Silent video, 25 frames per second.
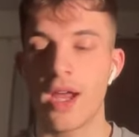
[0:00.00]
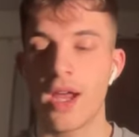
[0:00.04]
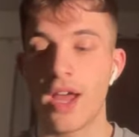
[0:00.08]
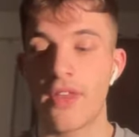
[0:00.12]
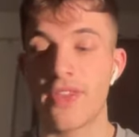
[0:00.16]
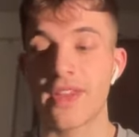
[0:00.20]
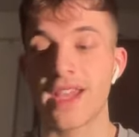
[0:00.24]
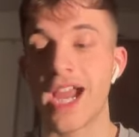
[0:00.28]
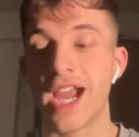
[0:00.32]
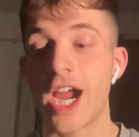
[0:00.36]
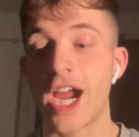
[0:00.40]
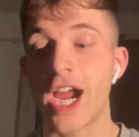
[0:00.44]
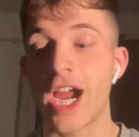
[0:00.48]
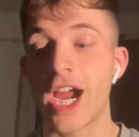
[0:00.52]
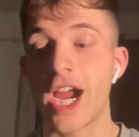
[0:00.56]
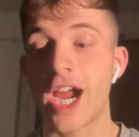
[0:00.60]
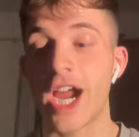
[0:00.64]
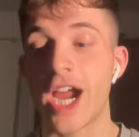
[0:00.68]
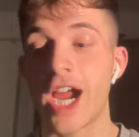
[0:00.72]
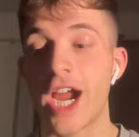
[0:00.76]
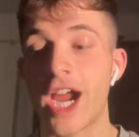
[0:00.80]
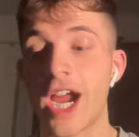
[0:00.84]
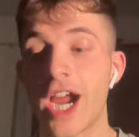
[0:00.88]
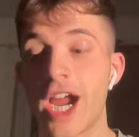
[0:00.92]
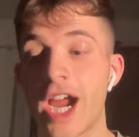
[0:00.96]
I think Harry
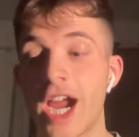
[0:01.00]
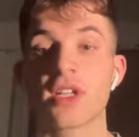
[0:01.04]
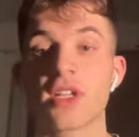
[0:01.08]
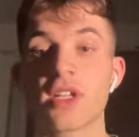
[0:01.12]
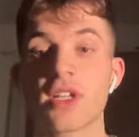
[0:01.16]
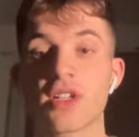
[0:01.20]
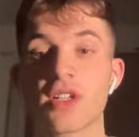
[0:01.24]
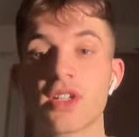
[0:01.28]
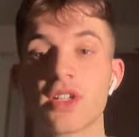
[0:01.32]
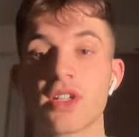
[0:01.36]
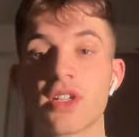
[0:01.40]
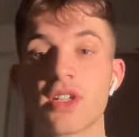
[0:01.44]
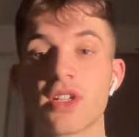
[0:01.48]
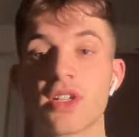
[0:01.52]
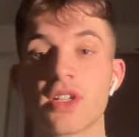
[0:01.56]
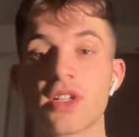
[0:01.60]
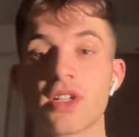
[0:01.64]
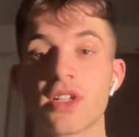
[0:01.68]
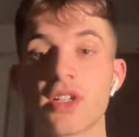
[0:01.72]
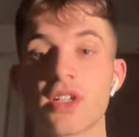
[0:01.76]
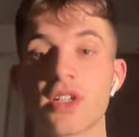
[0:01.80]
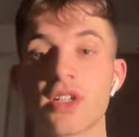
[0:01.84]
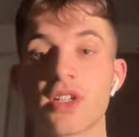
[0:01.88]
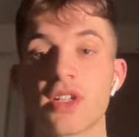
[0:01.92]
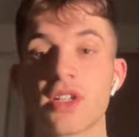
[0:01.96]
Maguire's had a really good
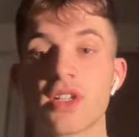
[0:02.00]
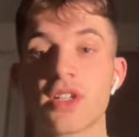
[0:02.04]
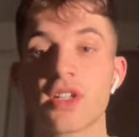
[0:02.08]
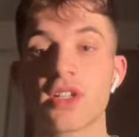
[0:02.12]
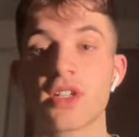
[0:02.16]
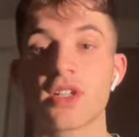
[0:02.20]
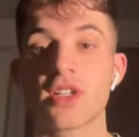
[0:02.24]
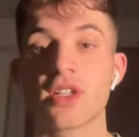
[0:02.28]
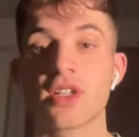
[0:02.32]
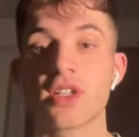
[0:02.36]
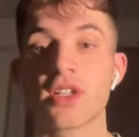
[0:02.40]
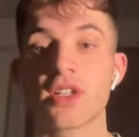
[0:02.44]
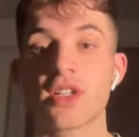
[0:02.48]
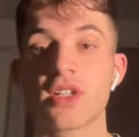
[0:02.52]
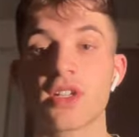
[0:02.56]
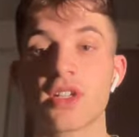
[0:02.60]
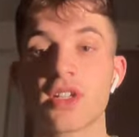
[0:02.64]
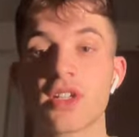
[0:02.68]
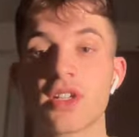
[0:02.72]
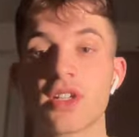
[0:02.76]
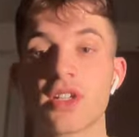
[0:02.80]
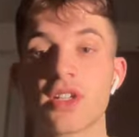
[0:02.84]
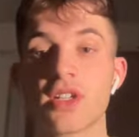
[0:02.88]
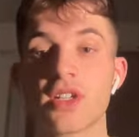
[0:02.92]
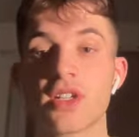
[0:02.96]
tournament, especially with
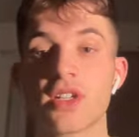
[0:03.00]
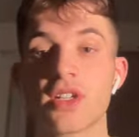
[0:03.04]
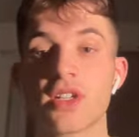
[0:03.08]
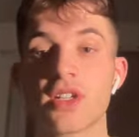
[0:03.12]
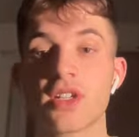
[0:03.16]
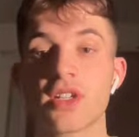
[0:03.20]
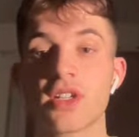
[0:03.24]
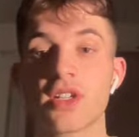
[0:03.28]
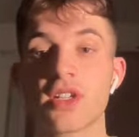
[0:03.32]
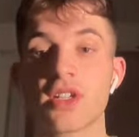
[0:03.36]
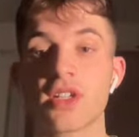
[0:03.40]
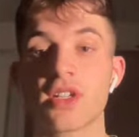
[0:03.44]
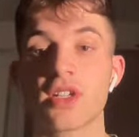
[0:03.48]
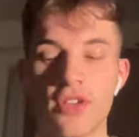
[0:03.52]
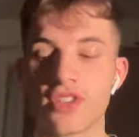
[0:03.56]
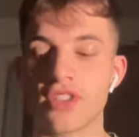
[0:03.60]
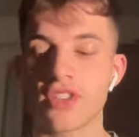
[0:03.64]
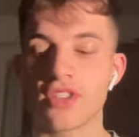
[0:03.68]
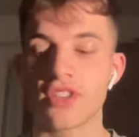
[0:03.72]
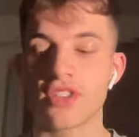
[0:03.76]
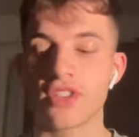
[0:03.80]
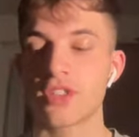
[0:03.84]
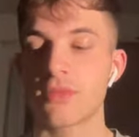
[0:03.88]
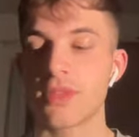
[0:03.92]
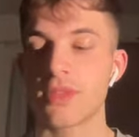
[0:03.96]
the criticism that he
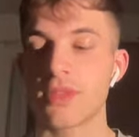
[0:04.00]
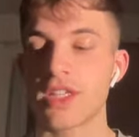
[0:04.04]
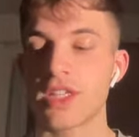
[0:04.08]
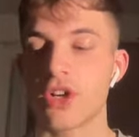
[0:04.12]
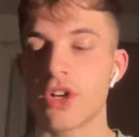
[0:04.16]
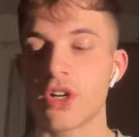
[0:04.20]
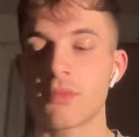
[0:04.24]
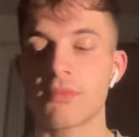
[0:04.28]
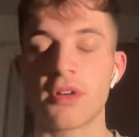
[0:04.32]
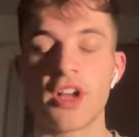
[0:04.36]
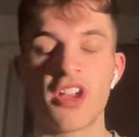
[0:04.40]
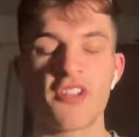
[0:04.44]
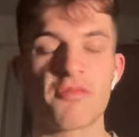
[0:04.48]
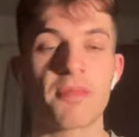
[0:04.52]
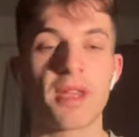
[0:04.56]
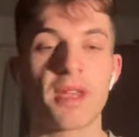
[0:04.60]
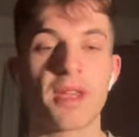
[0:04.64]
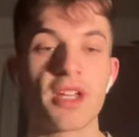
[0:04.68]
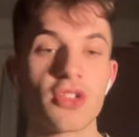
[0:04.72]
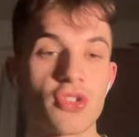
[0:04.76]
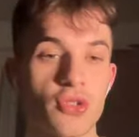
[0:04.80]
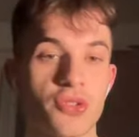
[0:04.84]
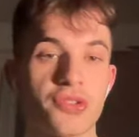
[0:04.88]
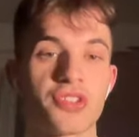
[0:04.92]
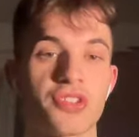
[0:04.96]
got, but I picked John
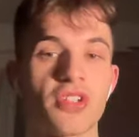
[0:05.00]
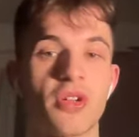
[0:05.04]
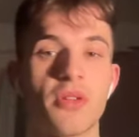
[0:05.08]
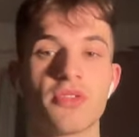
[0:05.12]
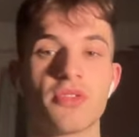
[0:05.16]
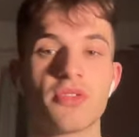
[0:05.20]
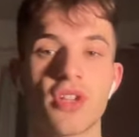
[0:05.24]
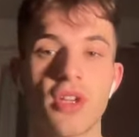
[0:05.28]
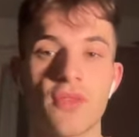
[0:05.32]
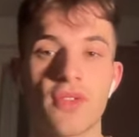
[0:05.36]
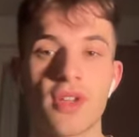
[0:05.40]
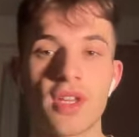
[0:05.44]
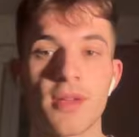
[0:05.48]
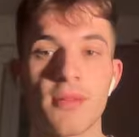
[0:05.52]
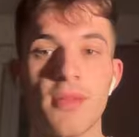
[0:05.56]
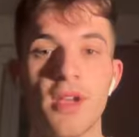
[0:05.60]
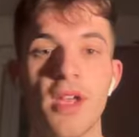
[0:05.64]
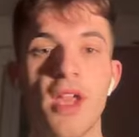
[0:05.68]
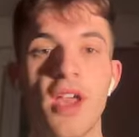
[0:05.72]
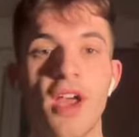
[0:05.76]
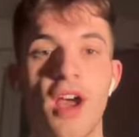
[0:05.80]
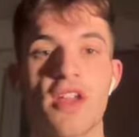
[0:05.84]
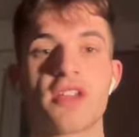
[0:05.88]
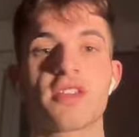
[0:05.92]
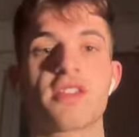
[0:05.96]
Stones over him. I
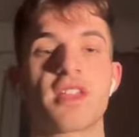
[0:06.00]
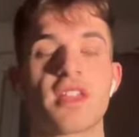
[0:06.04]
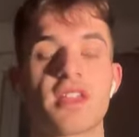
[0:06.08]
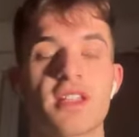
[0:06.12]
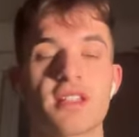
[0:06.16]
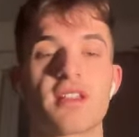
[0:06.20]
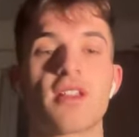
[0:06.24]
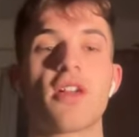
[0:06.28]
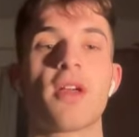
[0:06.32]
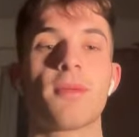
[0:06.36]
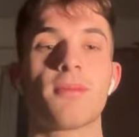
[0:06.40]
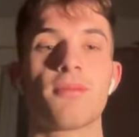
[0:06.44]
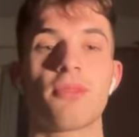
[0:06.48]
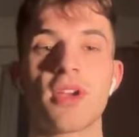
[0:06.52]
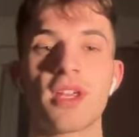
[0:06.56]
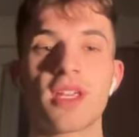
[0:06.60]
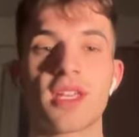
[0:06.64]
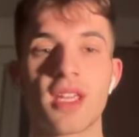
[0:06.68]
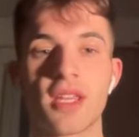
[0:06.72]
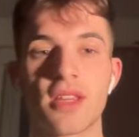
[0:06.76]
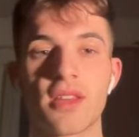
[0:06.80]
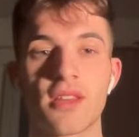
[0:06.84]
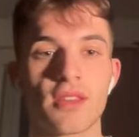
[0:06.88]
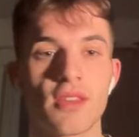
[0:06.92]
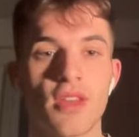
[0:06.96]
just think his line
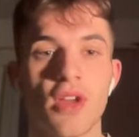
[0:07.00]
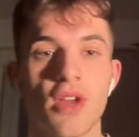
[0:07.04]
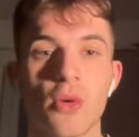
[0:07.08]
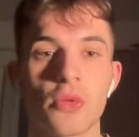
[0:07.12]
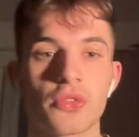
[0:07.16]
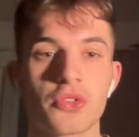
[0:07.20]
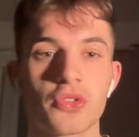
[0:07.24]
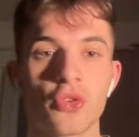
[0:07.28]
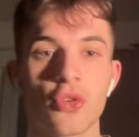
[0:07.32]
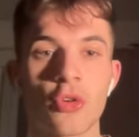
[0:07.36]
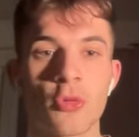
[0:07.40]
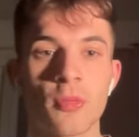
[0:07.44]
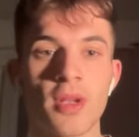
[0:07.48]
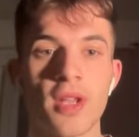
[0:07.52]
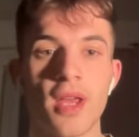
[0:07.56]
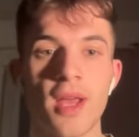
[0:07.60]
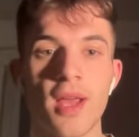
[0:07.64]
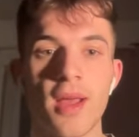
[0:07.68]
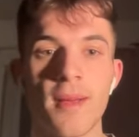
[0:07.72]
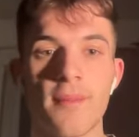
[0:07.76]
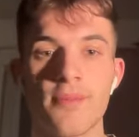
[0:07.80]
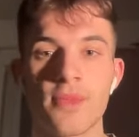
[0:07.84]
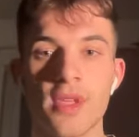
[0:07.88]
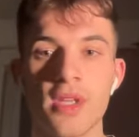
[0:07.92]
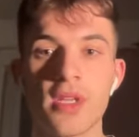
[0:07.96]
breaking the whole
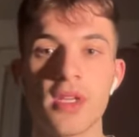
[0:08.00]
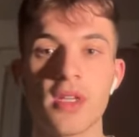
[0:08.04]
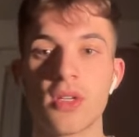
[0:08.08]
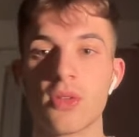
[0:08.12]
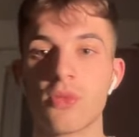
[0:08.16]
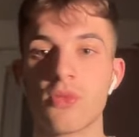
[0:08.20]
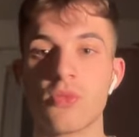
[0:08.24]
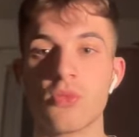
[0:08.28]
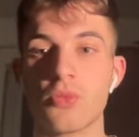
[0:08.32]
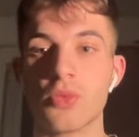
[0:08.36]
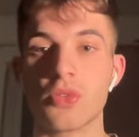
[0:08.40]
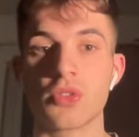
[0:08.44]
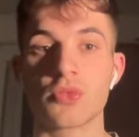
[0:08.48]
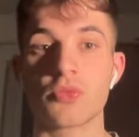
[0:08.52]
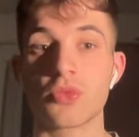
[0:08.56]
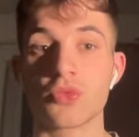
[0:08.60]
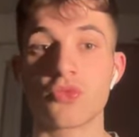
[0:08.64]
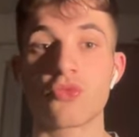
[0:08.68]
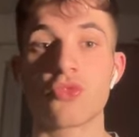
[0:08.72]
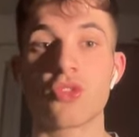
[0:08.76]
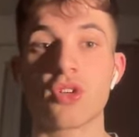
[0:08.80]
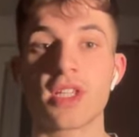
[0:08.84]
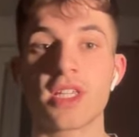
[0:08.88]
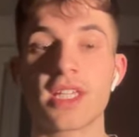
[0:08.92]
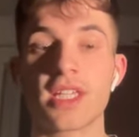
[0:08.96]
tournament was
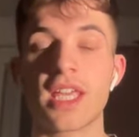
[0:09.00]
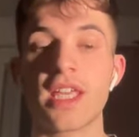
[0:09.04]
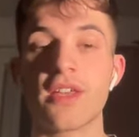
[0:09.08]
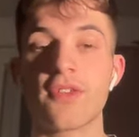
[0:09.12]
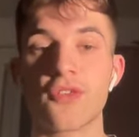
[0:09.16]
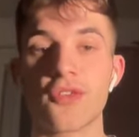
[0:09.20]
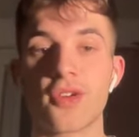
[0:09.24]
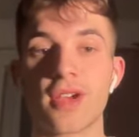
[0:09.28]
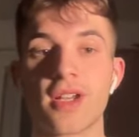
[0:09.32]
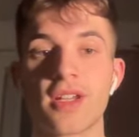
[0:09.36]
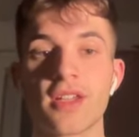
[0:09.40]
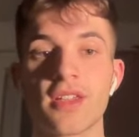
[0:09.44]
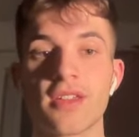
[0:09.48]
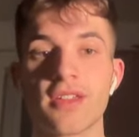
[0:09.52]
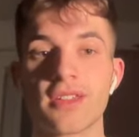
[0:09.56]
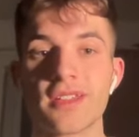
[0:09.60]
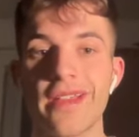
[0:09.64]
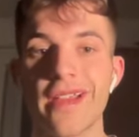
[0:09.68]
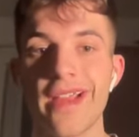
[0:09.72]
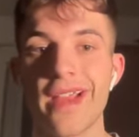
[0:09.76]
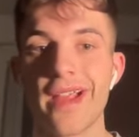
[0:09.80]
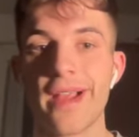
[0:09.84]
really key for England.